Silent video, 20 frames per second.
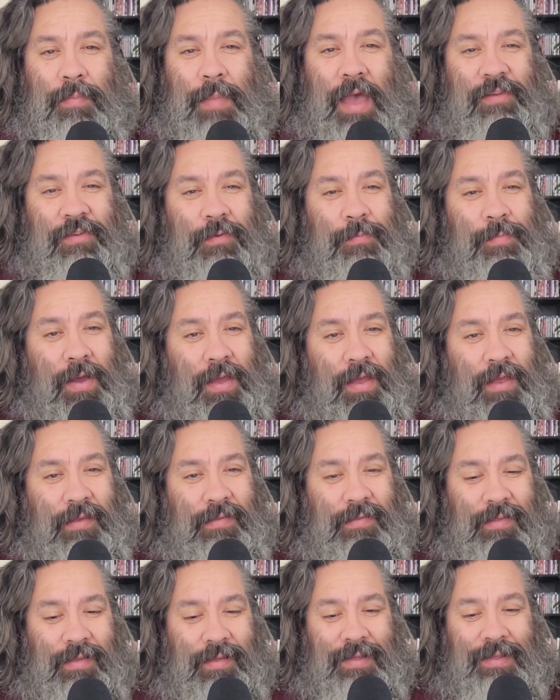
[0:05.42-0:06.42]
Magic
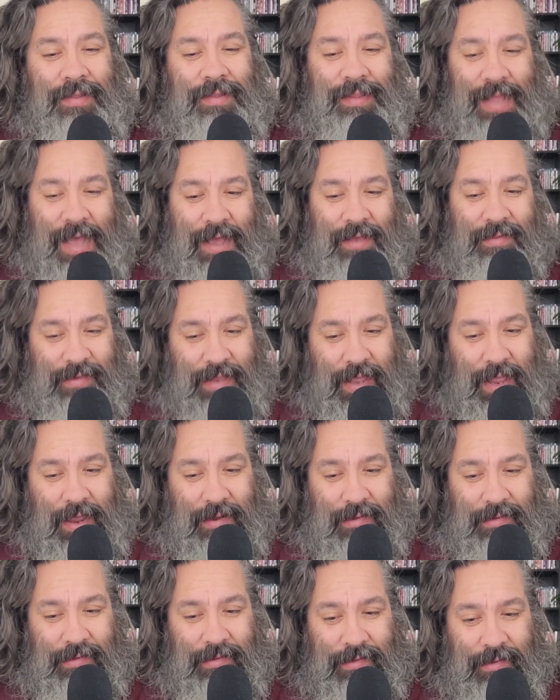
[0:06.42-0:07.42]
Mike's Last
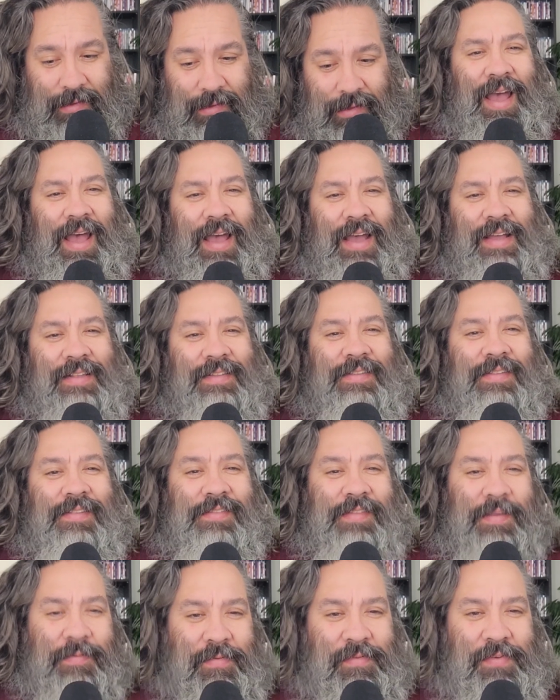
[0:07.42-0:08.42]
Dance. As
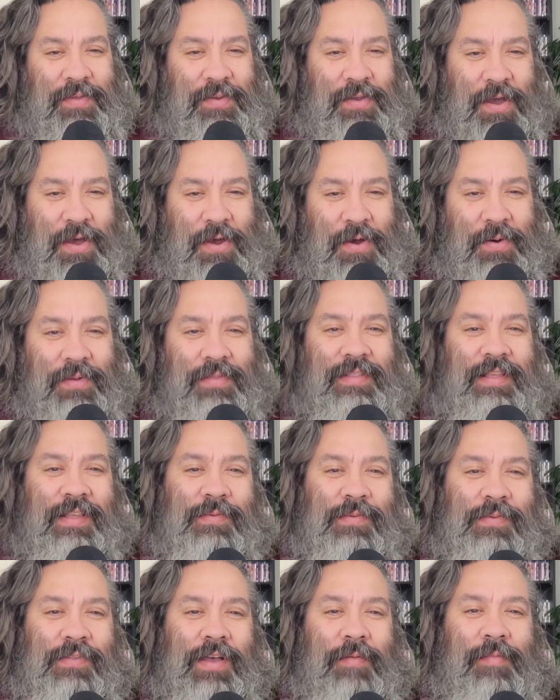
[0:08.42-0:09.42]
some of you know,
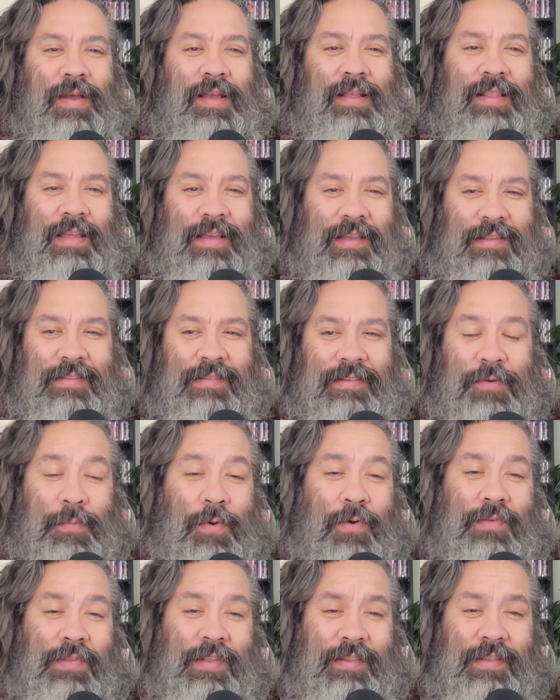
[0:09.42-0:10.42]
this was on my list for
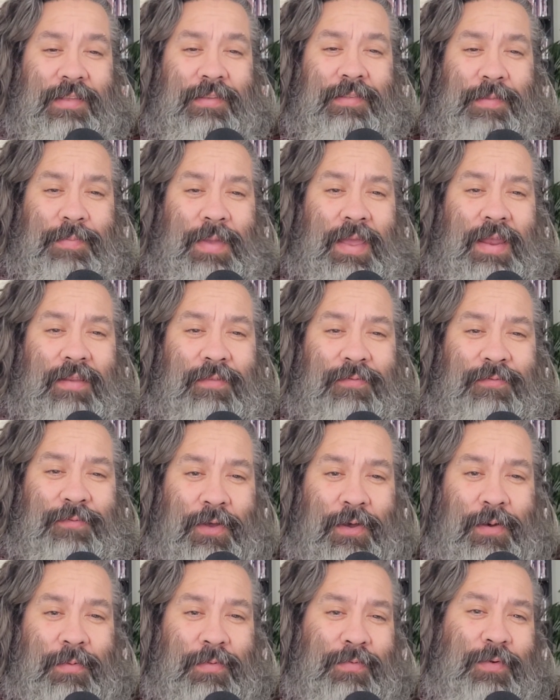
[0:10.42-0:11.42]
most anticipated
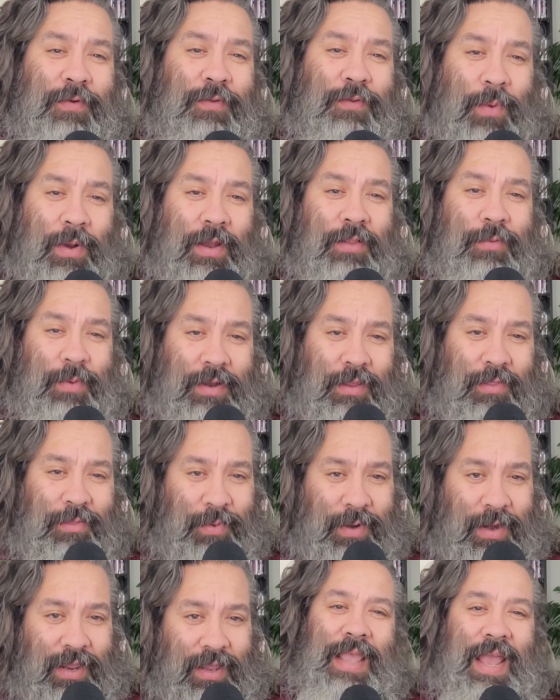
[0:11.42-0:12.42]
films for
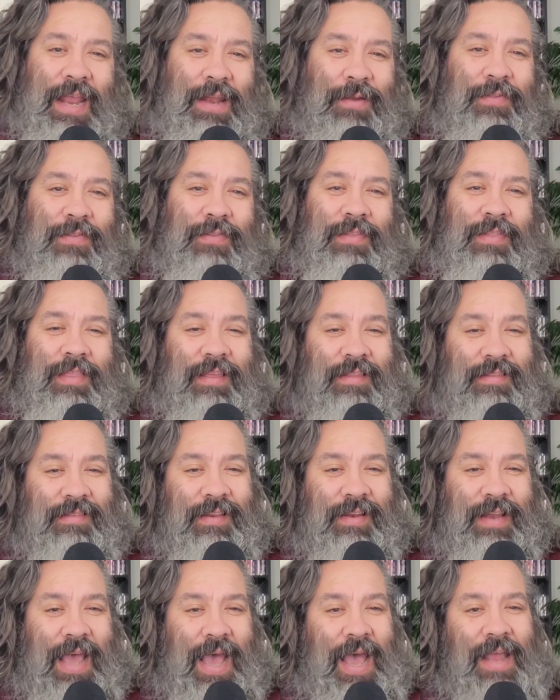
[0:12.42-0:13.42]
2023, and it was
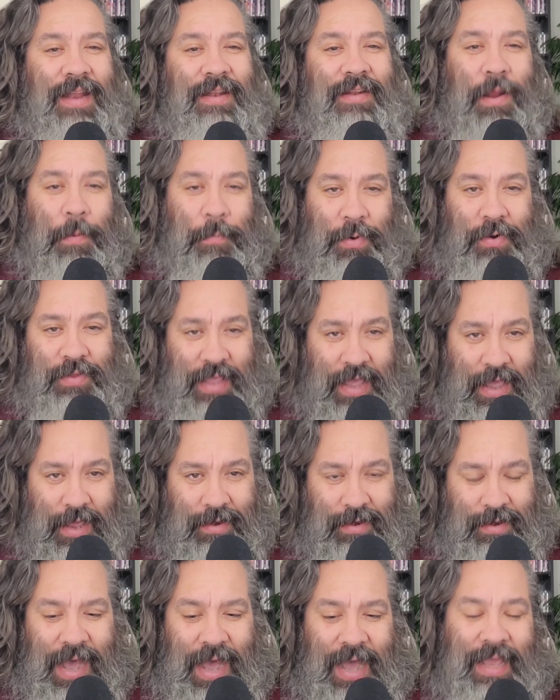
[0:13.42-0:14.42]
listed at number
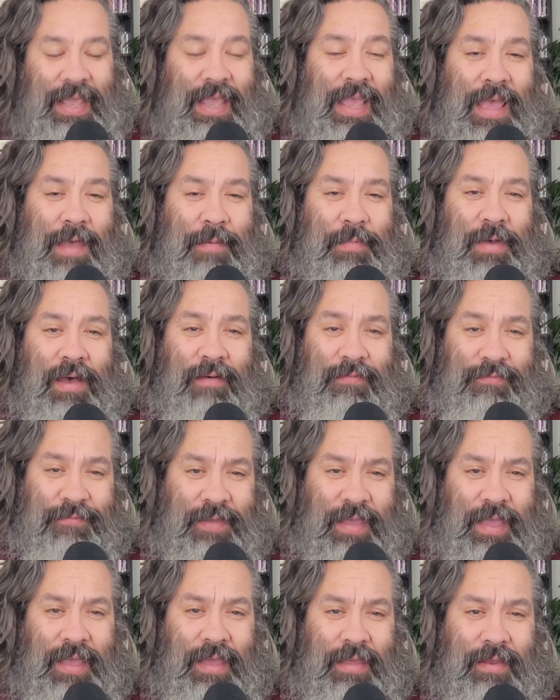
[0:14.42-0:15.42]
10. I am a
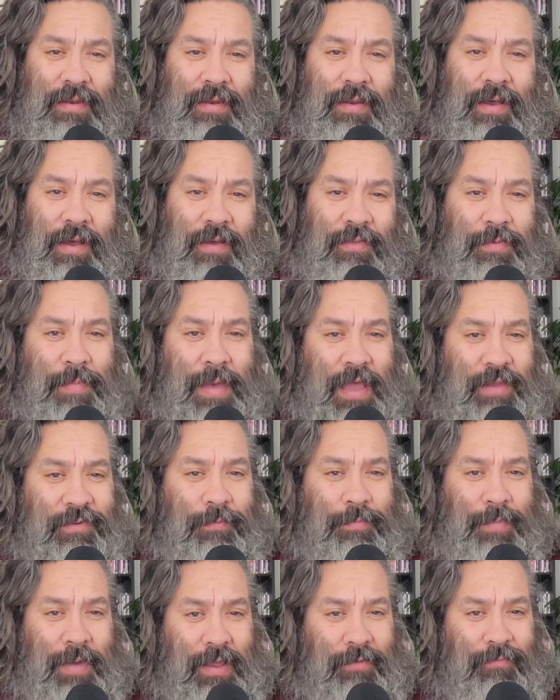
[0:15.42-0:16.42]
fan of the
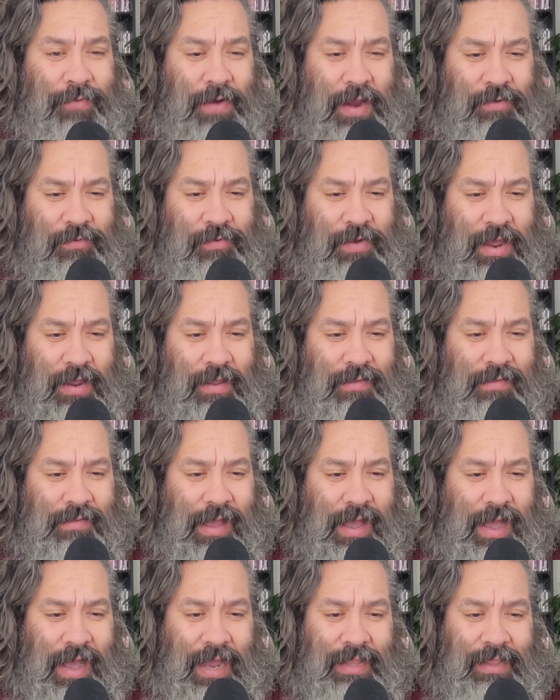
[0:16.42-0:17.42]
Magic Mike franchise.
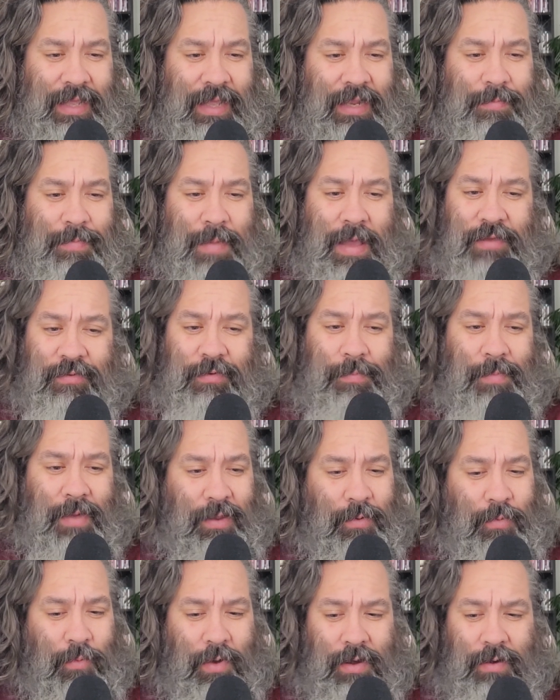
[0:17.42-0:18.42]
I liked Magic
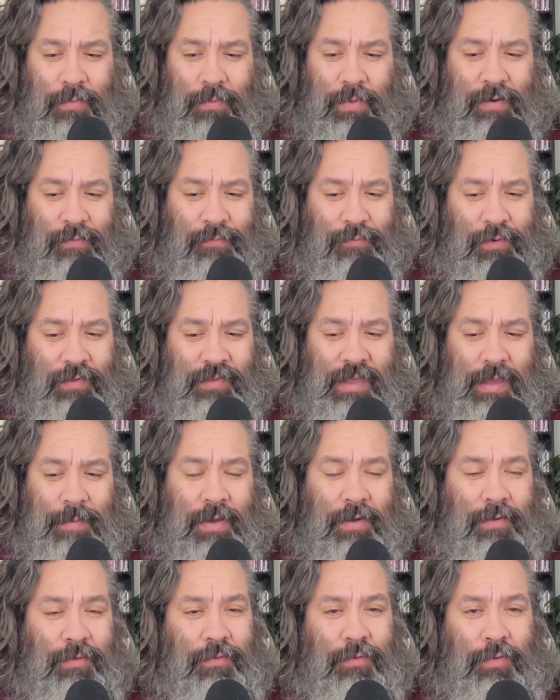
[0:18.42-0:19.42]
Mike 1 when it first came
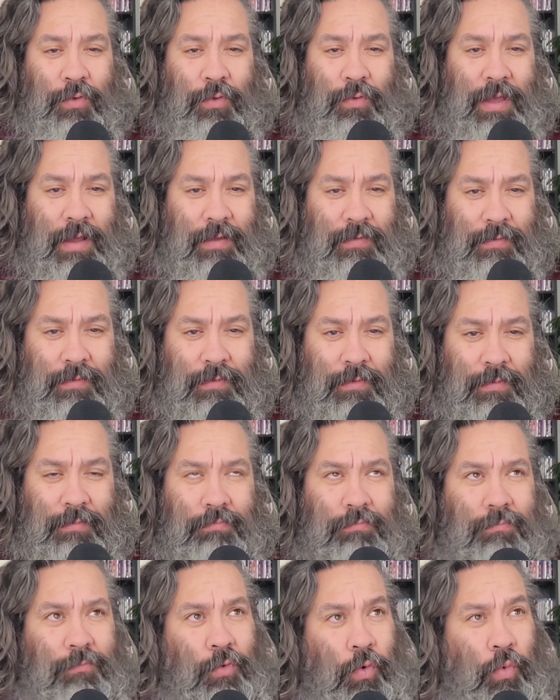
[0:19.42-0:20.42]
out in
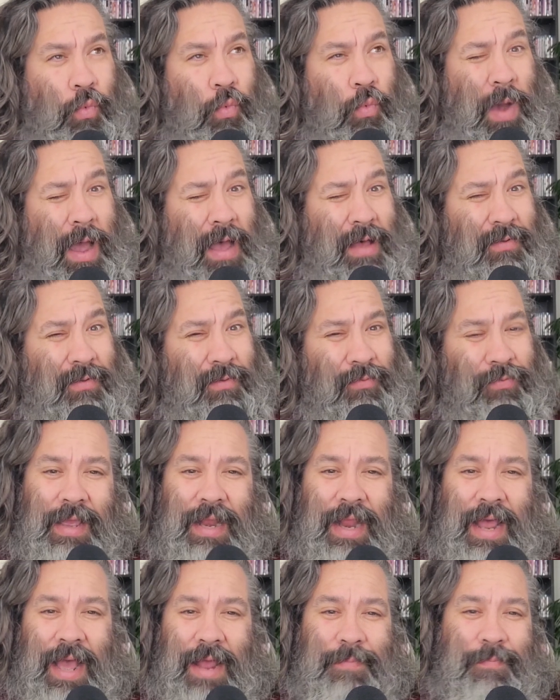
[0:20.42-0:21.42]
2012,
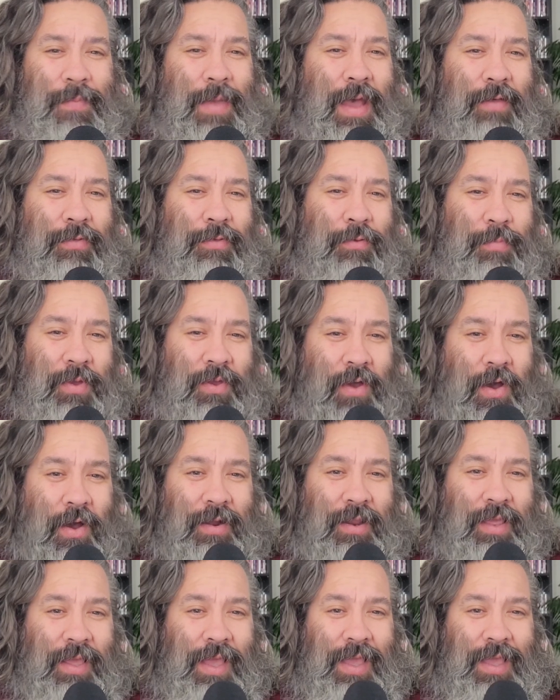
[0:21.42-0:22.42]
and it had Matthew
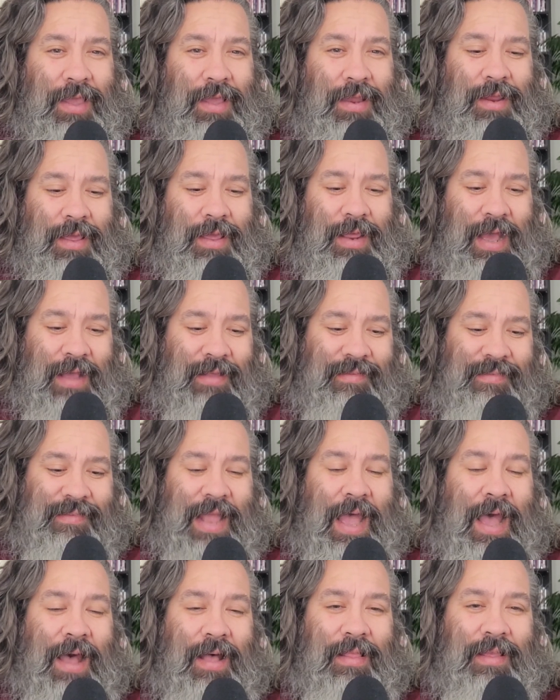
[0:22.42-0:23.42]
McConaughey in it as
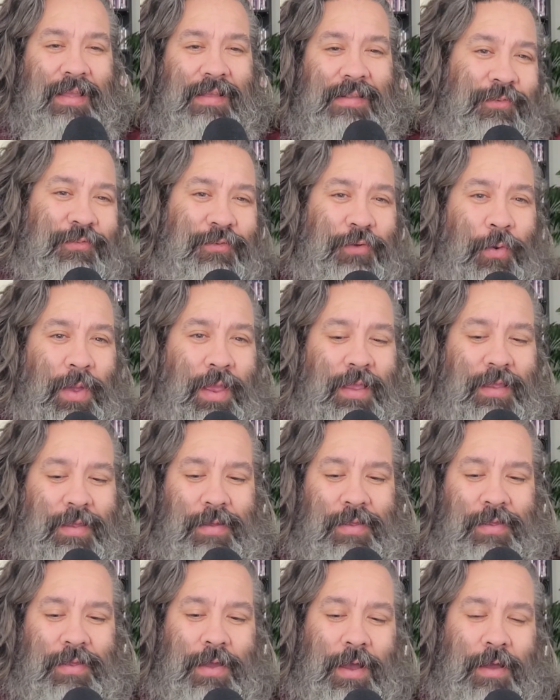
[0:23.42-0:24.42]
Dallas,
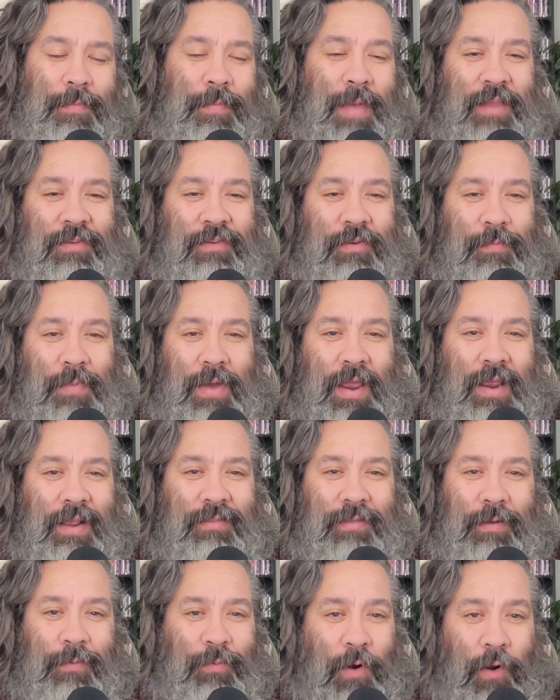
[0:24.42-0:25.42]
showing young Magic
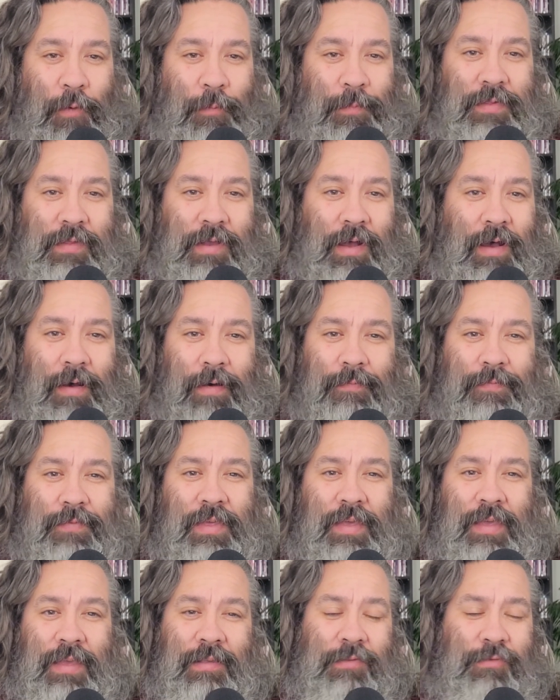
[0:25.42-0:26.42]
Mike the ropes of
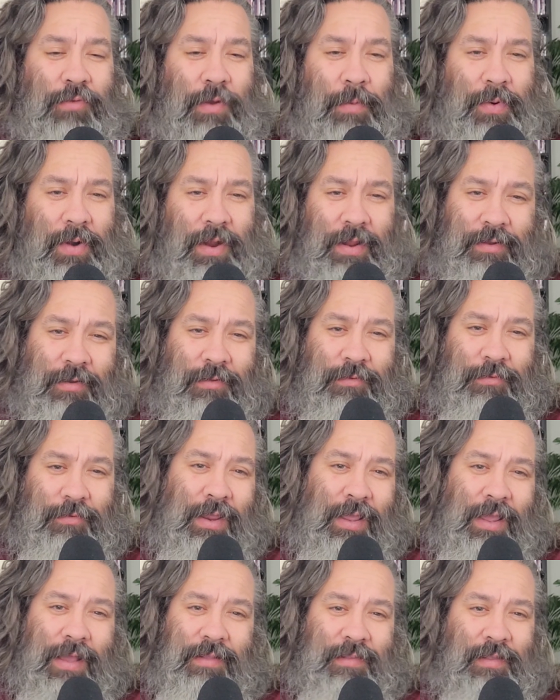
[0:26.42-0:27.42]
the stripper
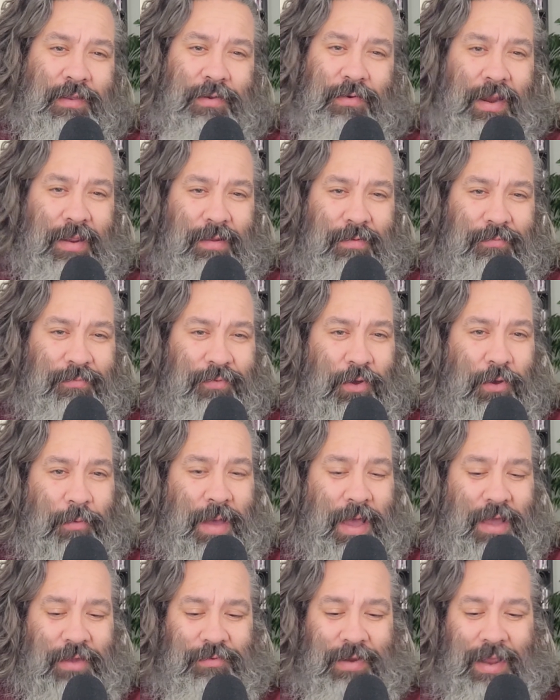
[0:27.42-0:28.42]
industry. It's a great film,
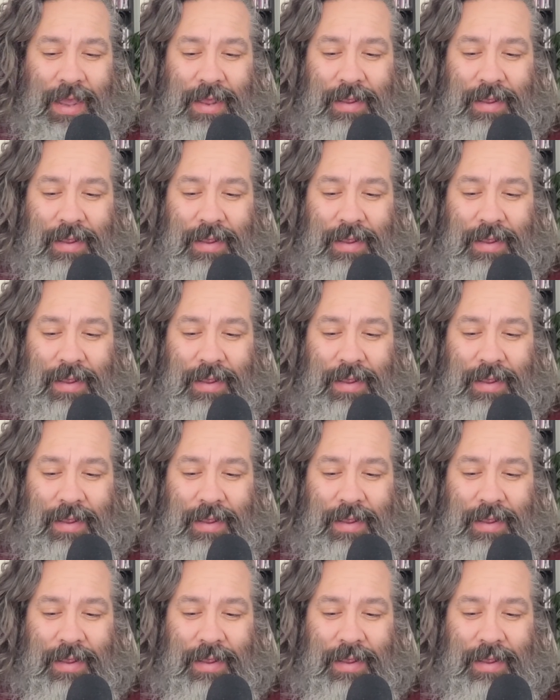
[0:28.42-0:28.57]
actually.